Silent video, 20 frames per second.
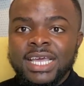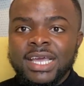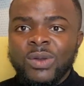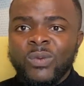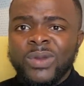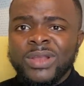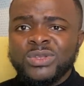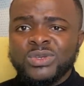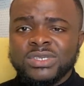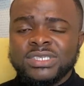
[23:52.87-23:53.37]

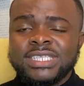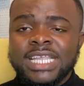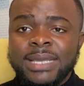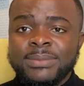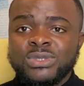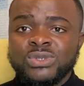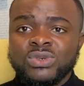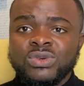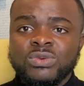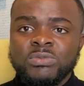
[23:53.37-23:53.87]
When it was time
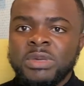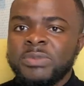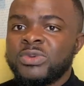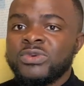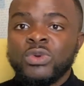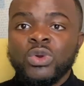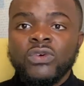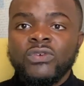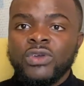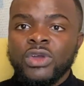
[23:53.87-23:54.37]
to maybe
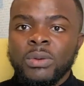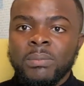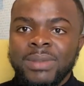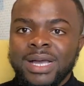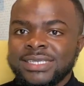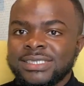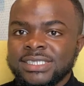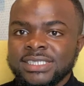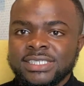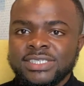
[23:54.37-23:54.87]
go for your
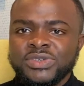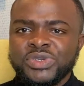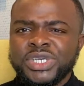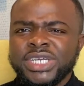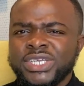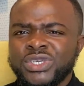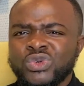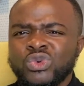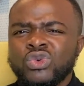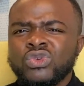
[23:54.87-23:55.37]
master's degree,
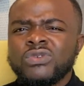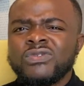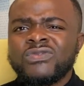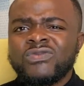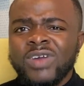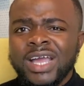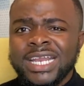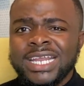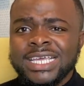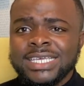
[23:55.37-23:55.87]
you couldn't
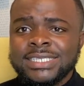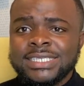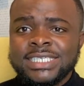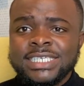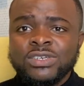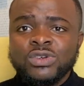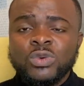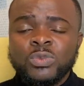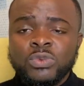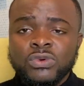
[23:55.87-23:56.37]
find a
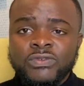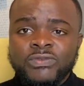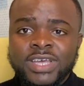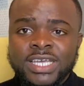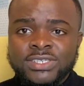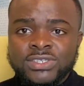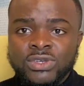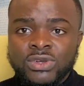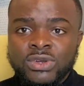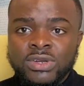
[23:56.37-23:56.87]
single
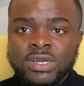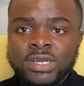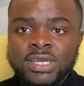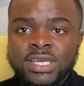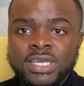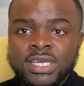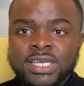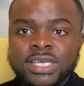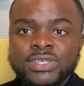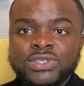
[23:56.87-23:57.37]
professor
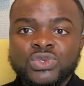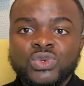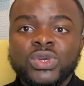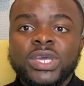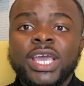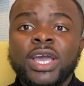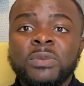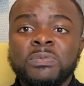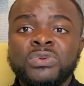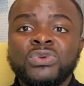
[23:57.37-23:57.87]
to
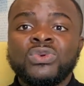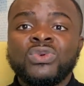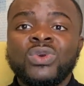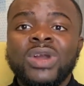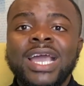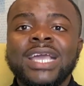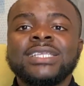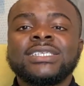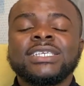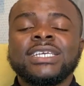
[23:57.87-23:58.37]
help you
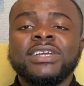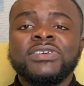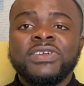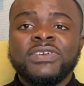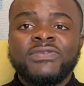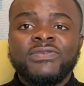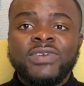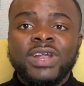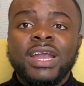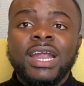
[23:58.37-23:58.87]
write a
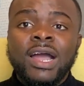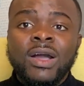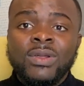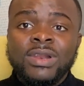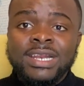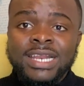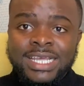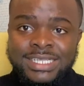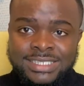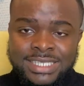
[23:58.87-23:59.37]
referral
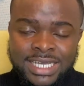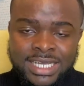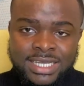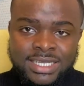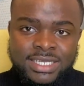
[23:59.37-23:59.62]
letter.